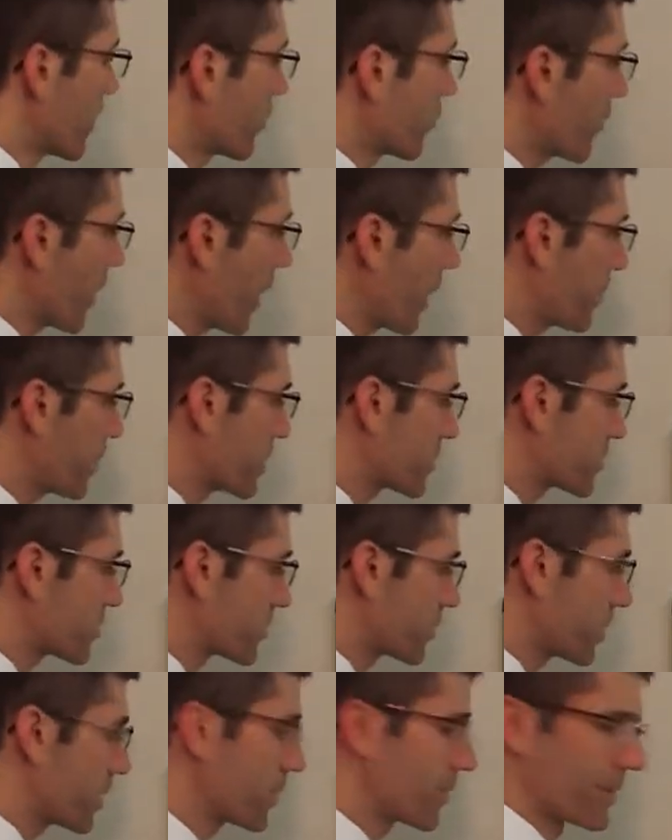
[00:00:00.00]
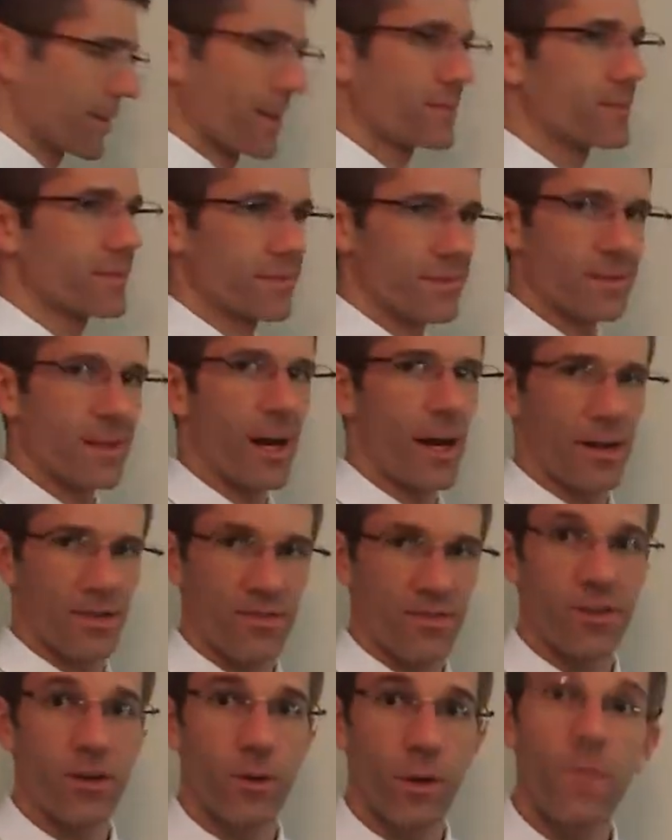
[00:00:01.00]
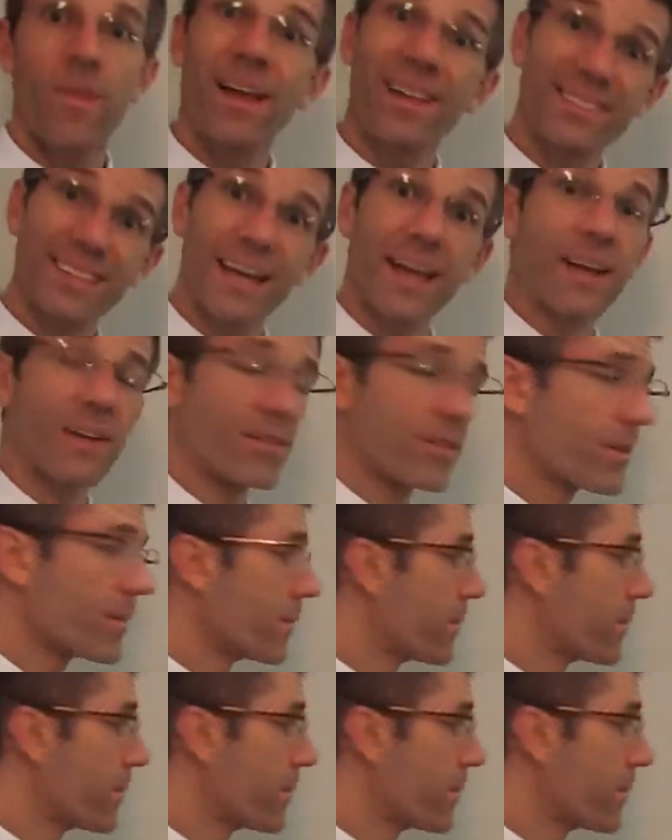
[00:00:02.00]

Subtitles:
5 plus 3, well, that's not 0. That's 8.